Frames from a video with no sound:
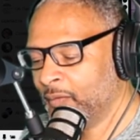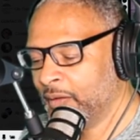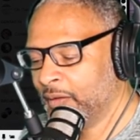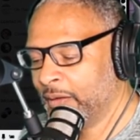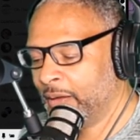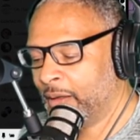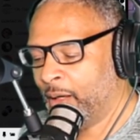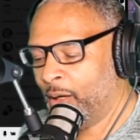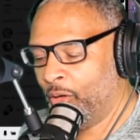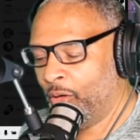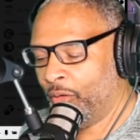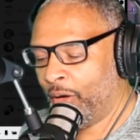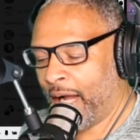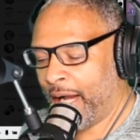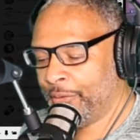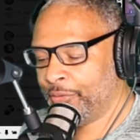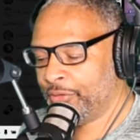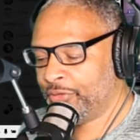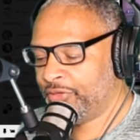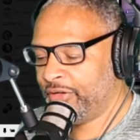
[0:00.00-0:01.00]
Oh,
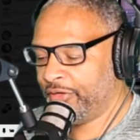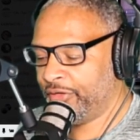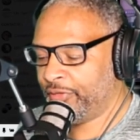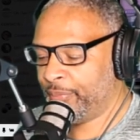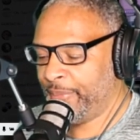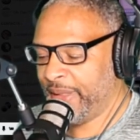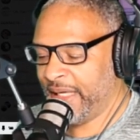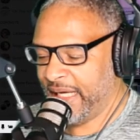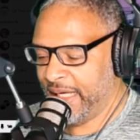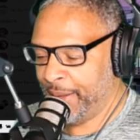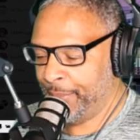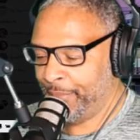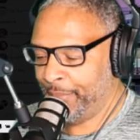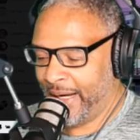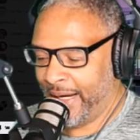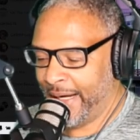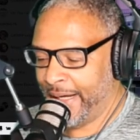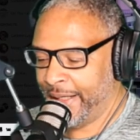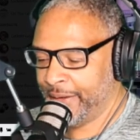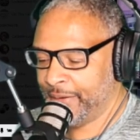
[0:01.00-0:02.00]
I was just being
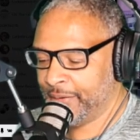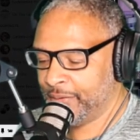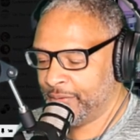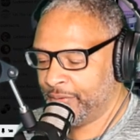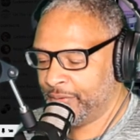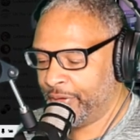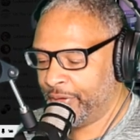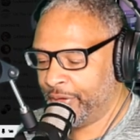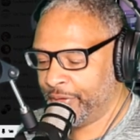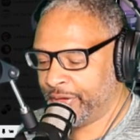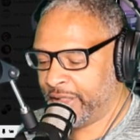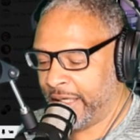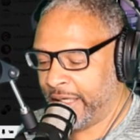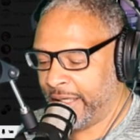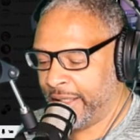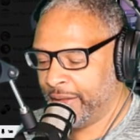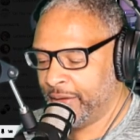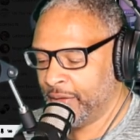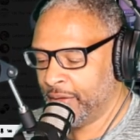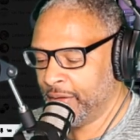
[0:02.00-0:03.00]
bad.
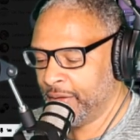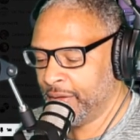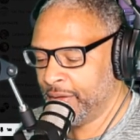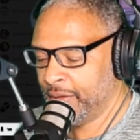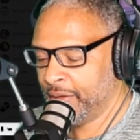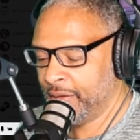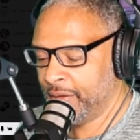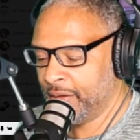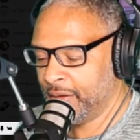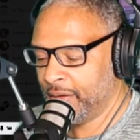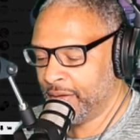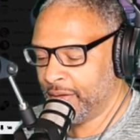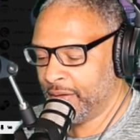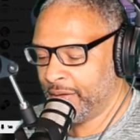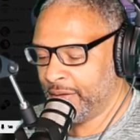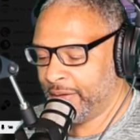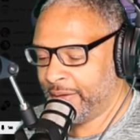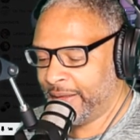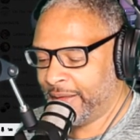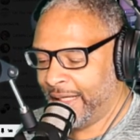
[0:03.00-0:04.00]
Okay.
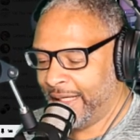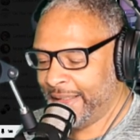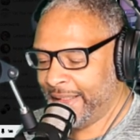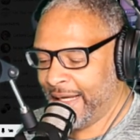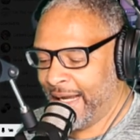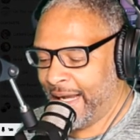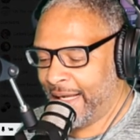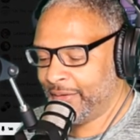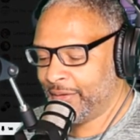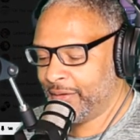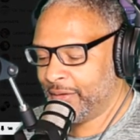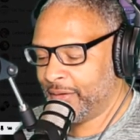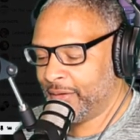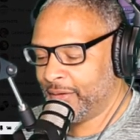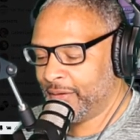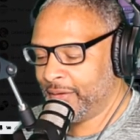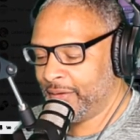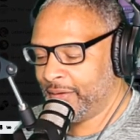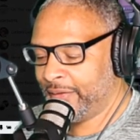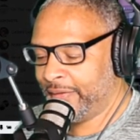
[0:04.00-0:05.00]
They got,
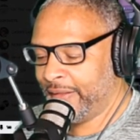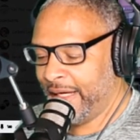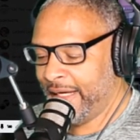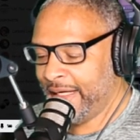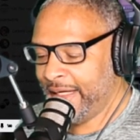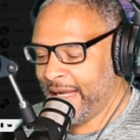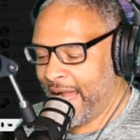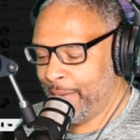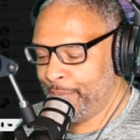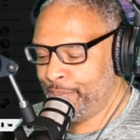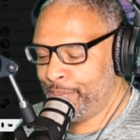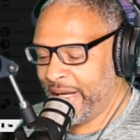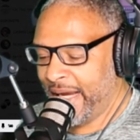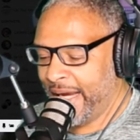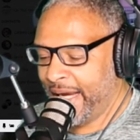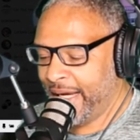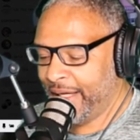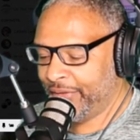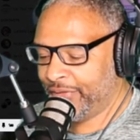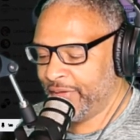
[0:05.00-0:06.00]
they got
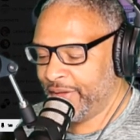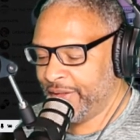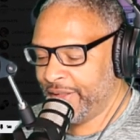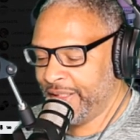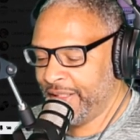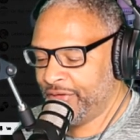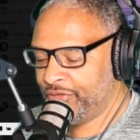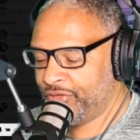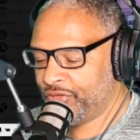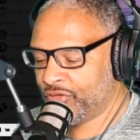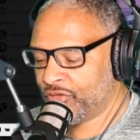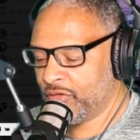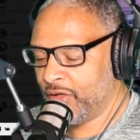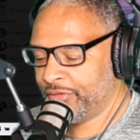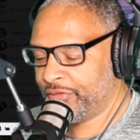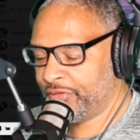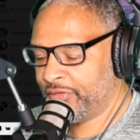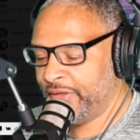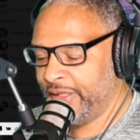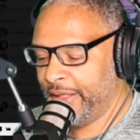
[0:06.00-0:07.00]
beds in these
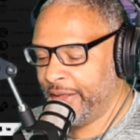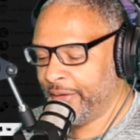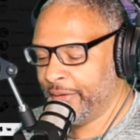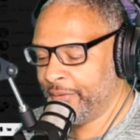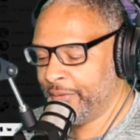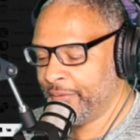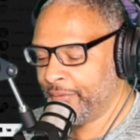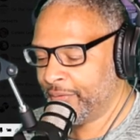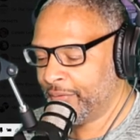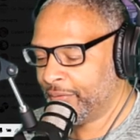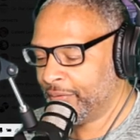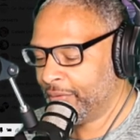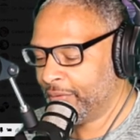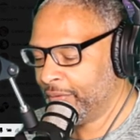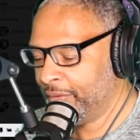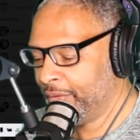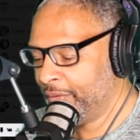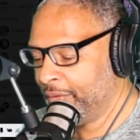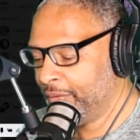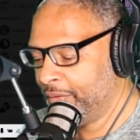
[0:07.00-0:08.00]
trucks, dear.
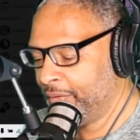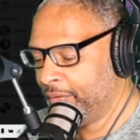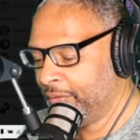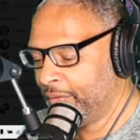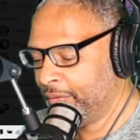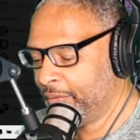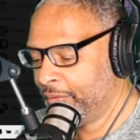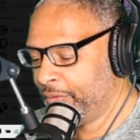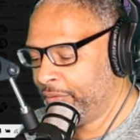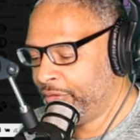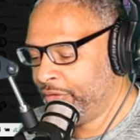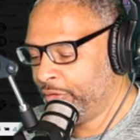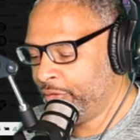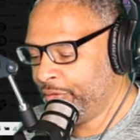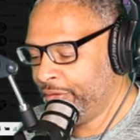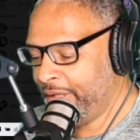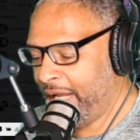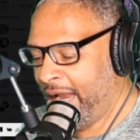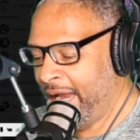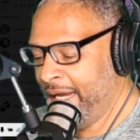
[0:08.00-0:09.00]

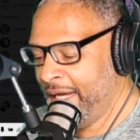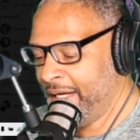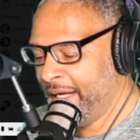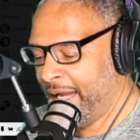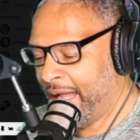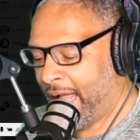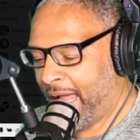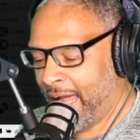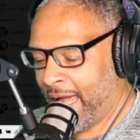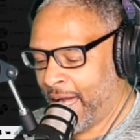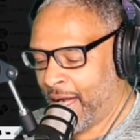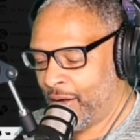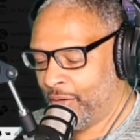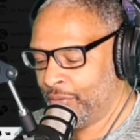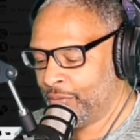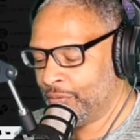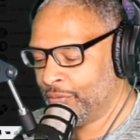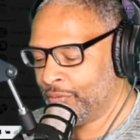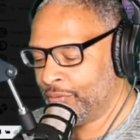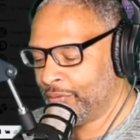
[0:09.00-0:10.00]
Do they? How?
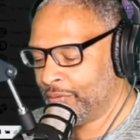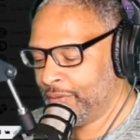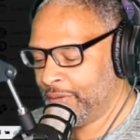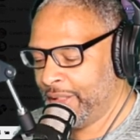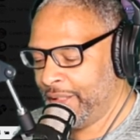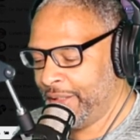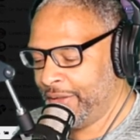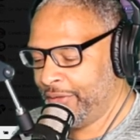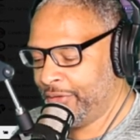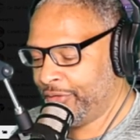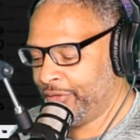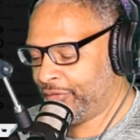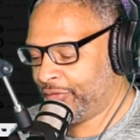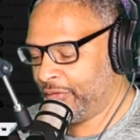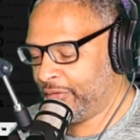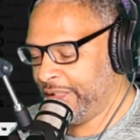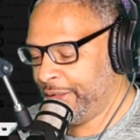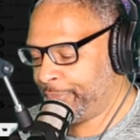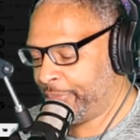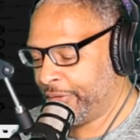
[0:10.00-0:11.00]
In the
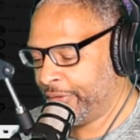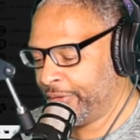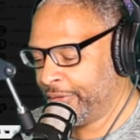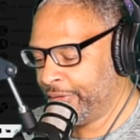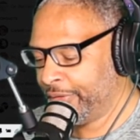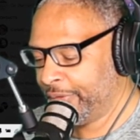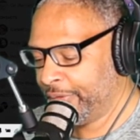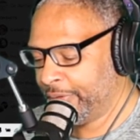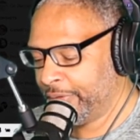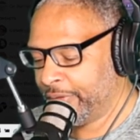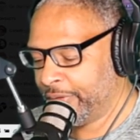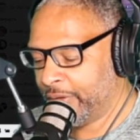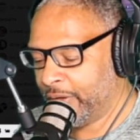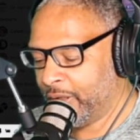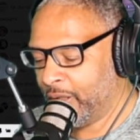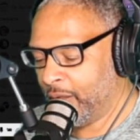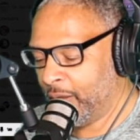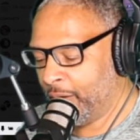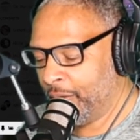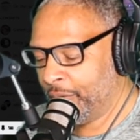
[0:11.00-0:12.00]
sleeper.
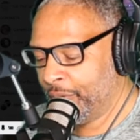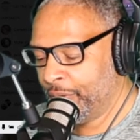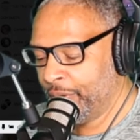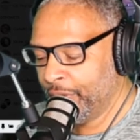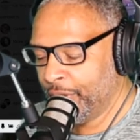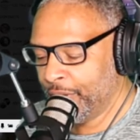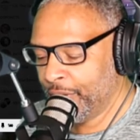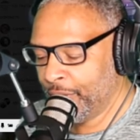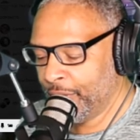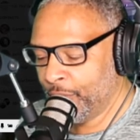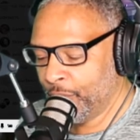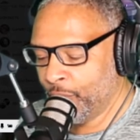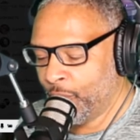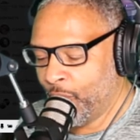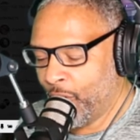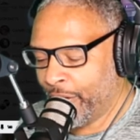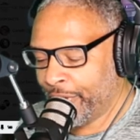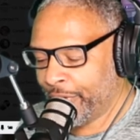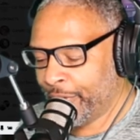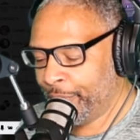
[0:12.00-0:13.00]
Oh,
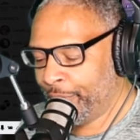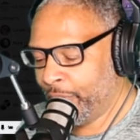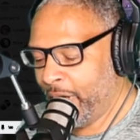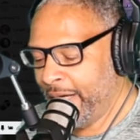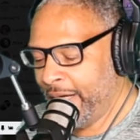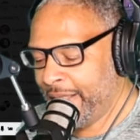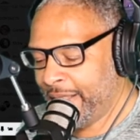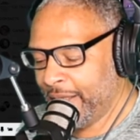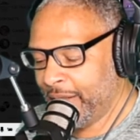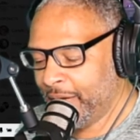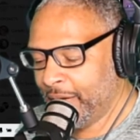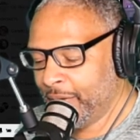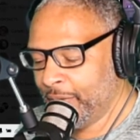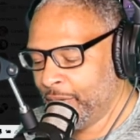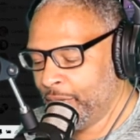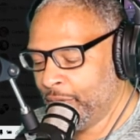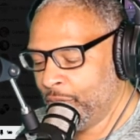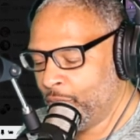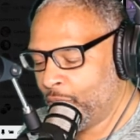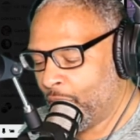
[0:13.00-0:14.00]
want to break,
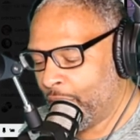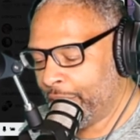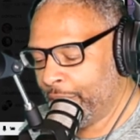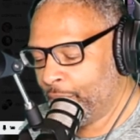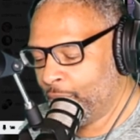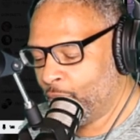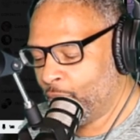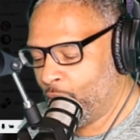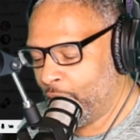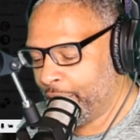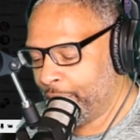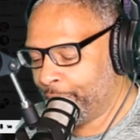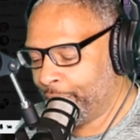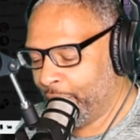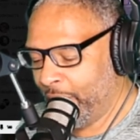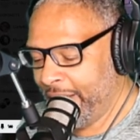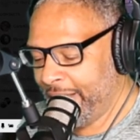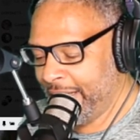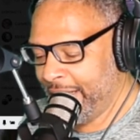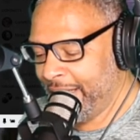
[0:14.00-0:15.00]
you want, want to
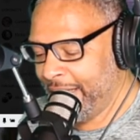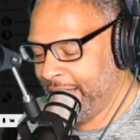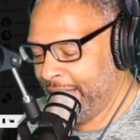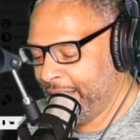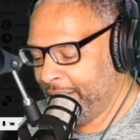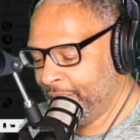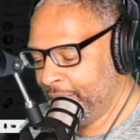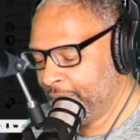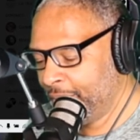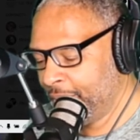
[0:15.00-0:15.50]
break it in?